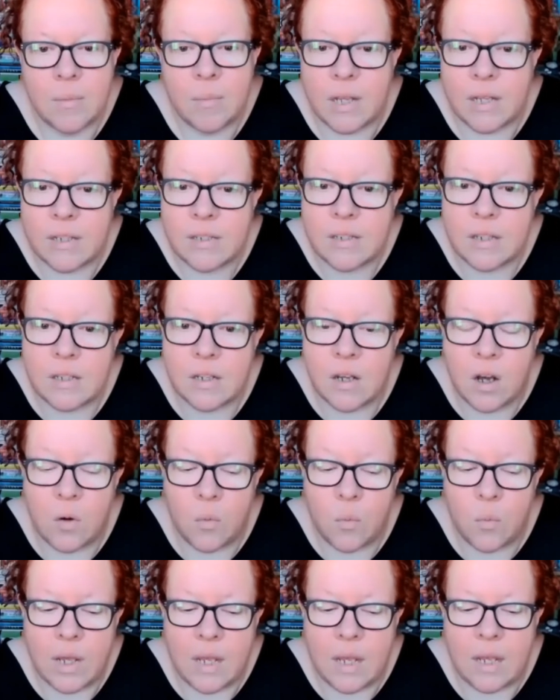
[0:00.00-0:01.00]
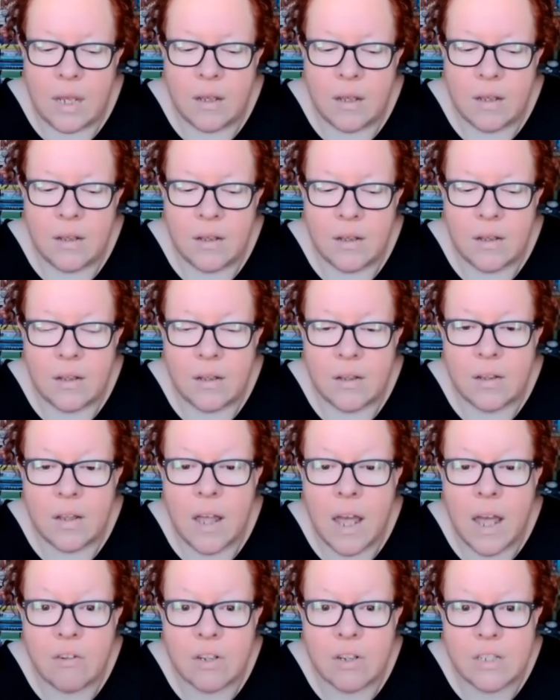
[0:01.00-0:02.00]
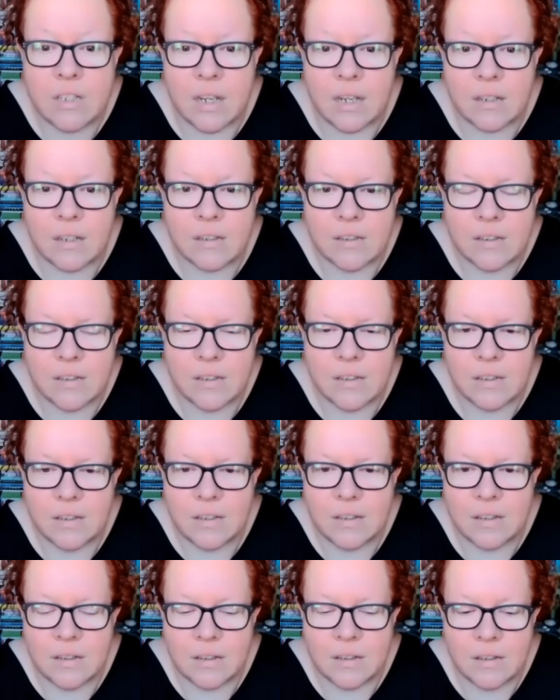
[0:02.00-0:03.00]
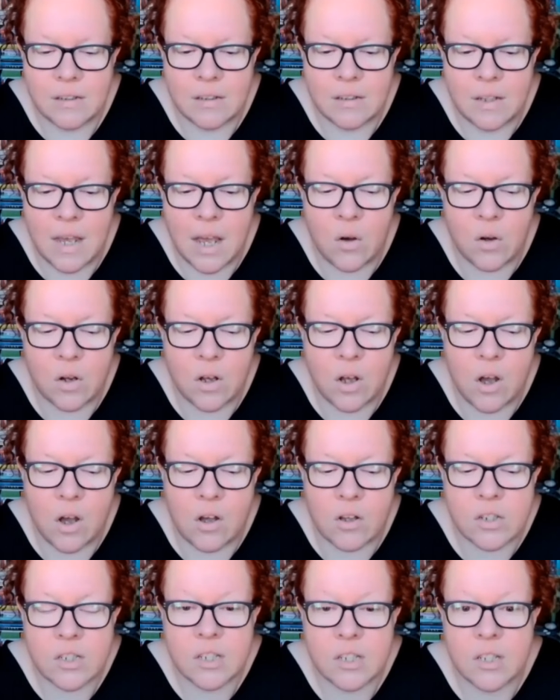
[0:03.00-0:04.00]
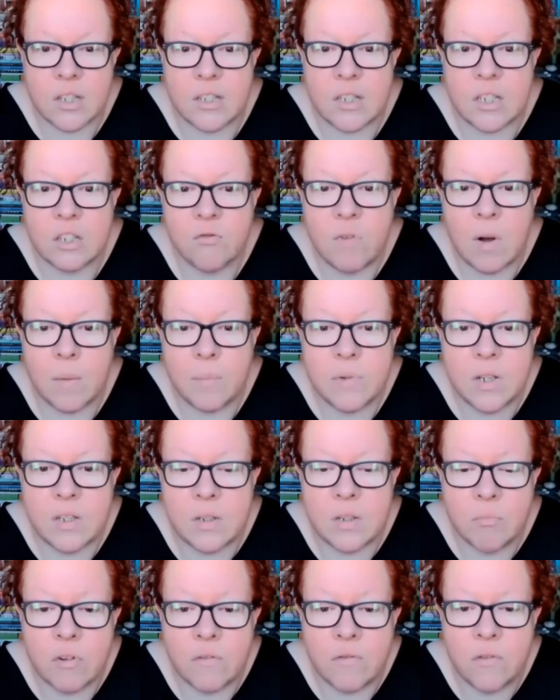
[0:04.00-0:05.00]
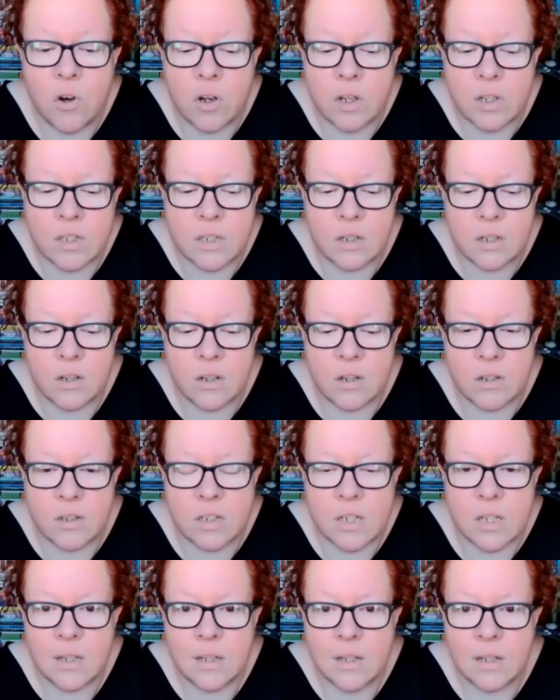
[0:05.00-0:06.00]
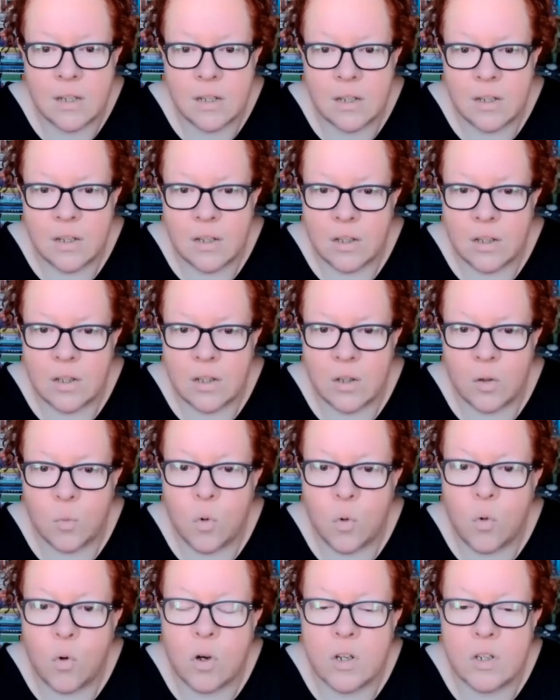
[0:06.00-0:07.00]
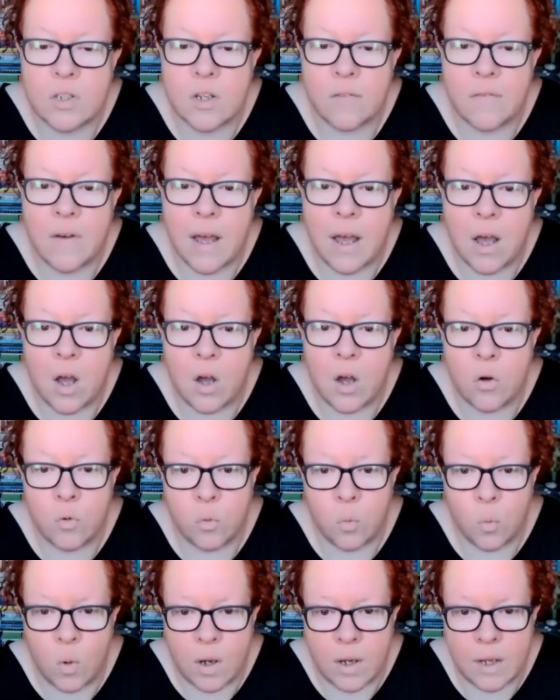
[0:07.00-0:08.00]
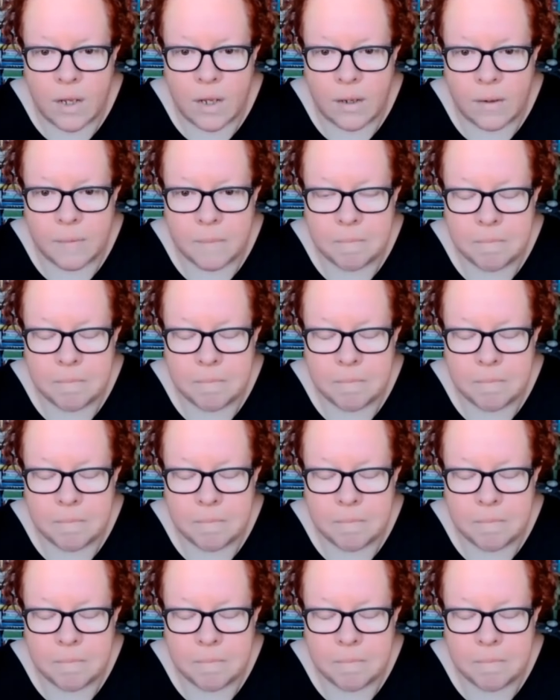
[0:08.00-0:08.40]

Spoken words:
Blessed are we, the heretics, the outcasts, the disruptors and provocateurs, the walkers of our own way.